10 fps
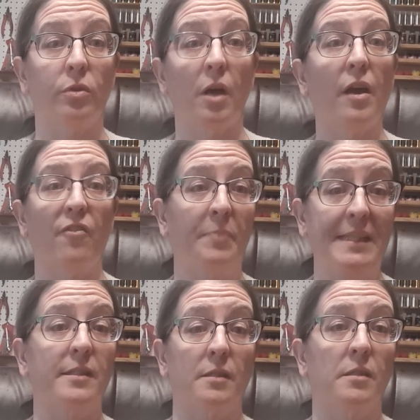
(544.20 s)
with cutoff
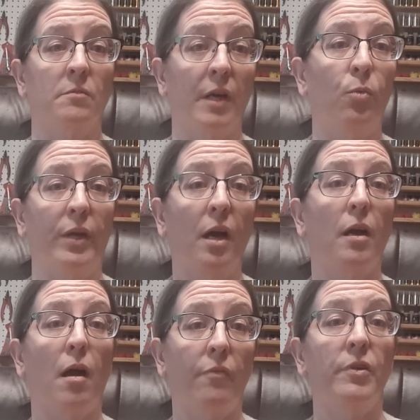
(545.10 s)
pieces that we cut
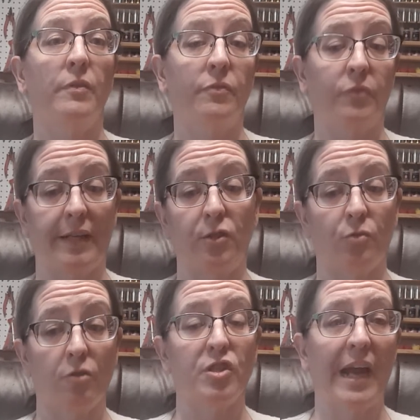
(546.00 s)
off of, like the
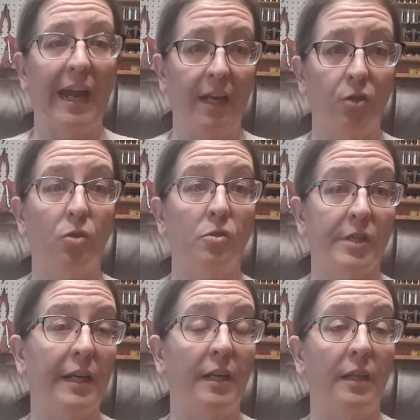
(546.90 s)
crochet handles
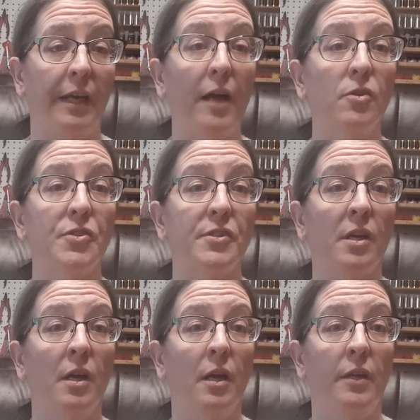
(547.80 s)
and anything else
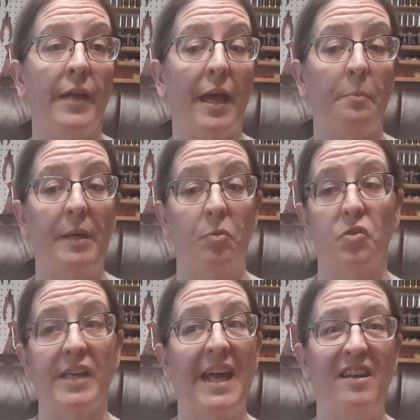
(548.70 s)
that people
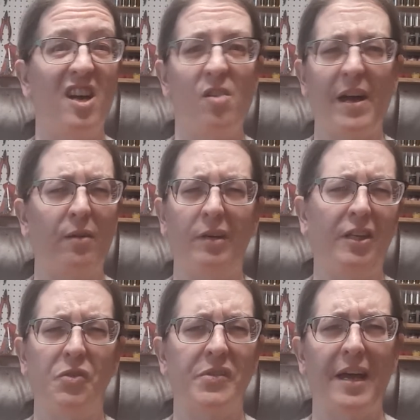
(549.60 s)
say, no, I don't want to
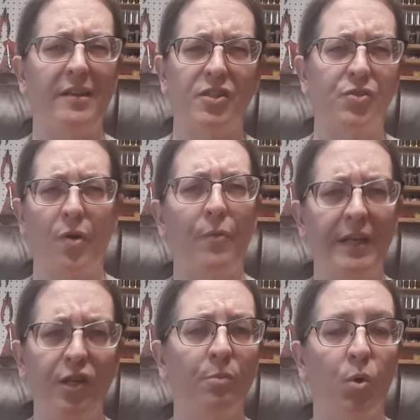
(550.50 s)
use that, just throw it
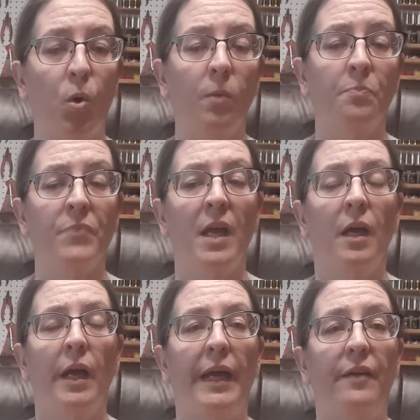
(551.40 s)
in your bowl.
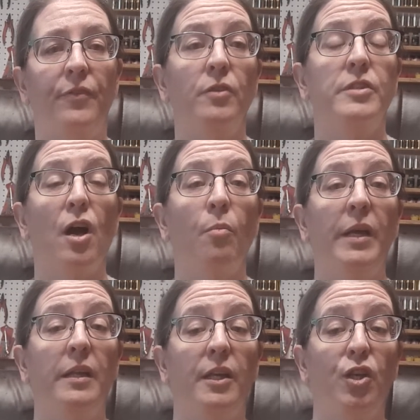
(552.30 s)
If you tell
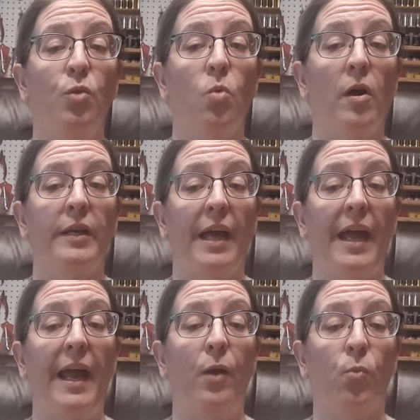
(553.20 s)
me that you want
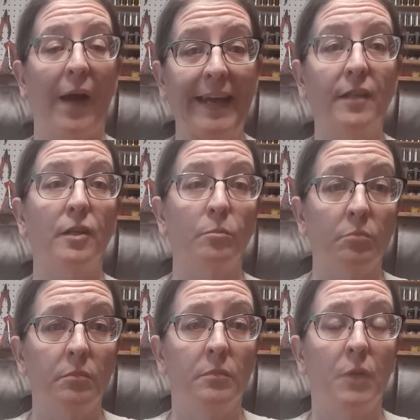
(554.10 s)
a
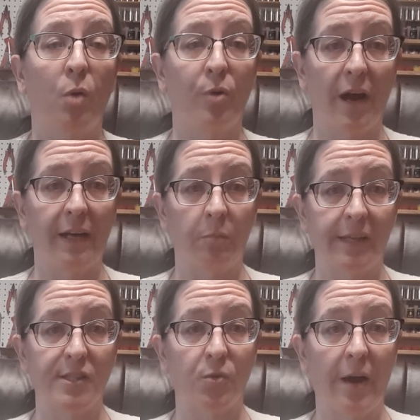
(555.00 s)
random O'Brien
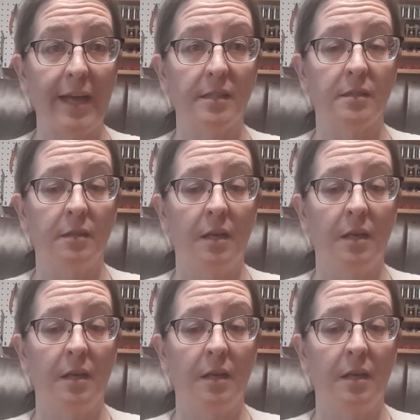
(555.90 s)
Placerette,